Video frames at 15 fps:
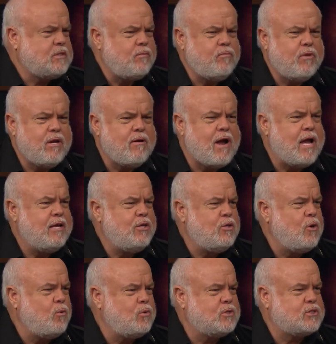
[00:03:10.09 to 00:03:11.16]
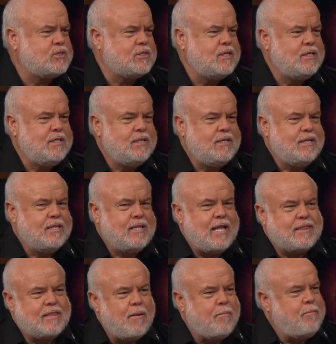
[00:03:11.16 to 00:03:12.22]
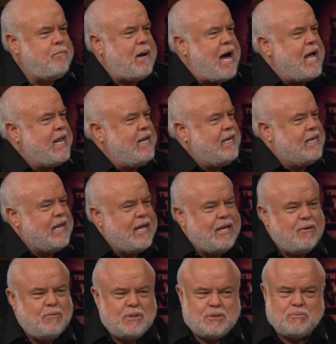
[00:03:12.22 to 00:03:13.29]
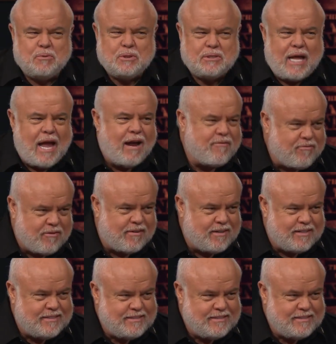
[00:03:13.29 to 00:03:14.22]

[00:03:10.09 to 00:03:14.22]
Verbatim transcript: "Some there I noticed that the body language was African."